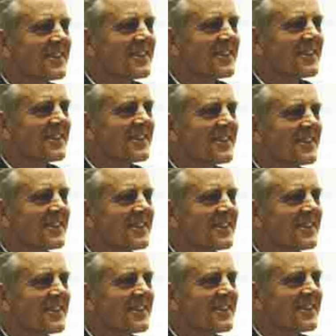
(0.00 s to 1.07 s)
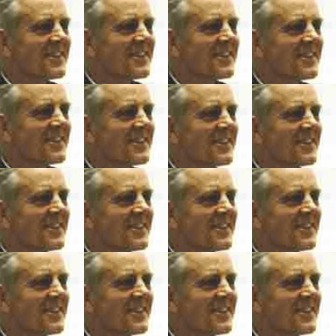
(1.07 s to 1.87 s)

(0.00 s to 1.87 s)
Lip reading: (silence)